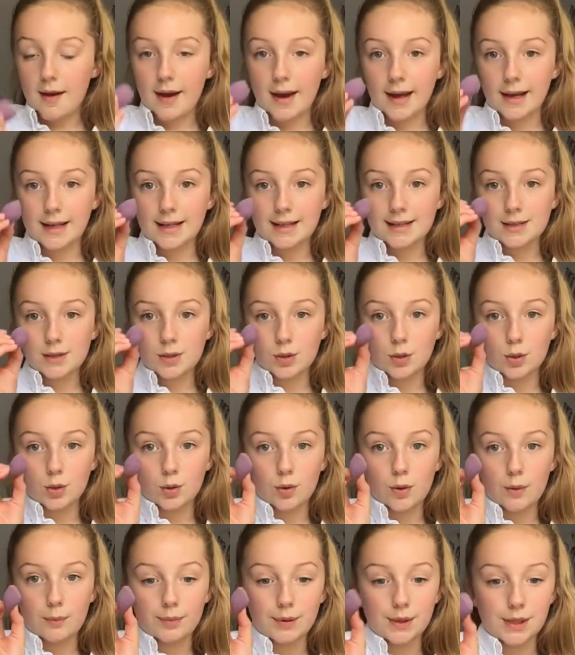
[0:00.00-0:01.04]
a
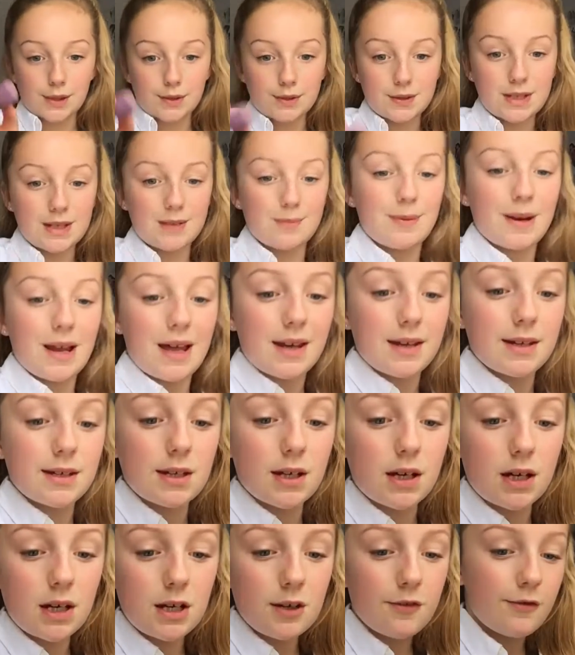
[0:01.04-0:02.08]
little beauty
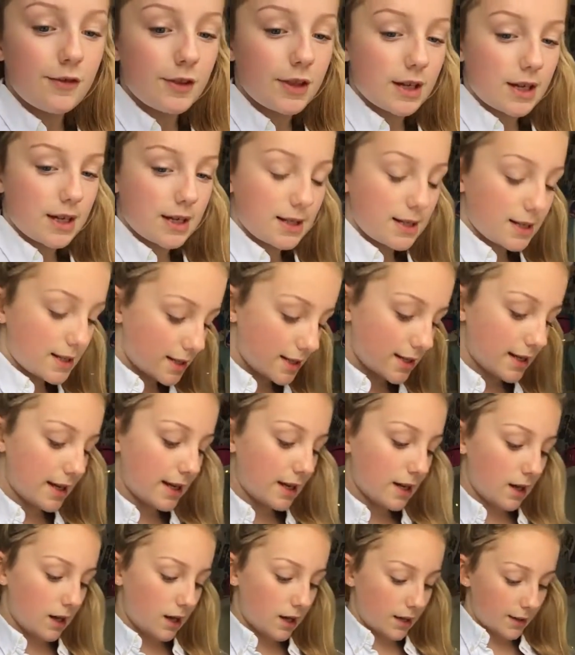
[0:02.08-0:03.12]
blender for the
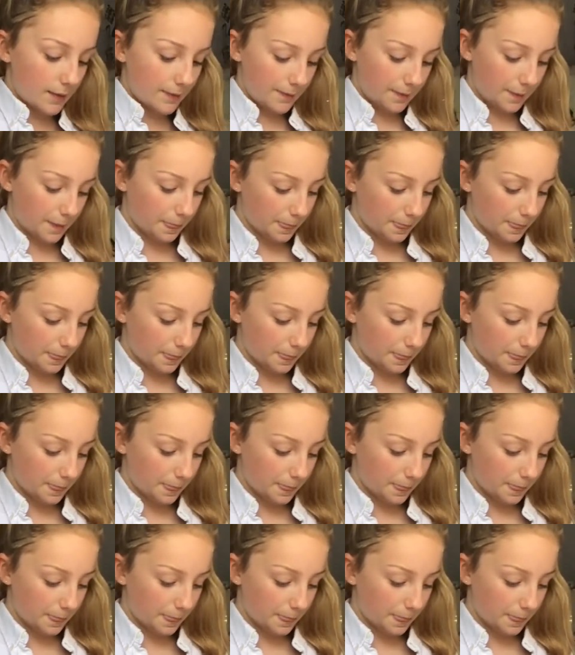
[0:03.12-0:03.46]
concealer,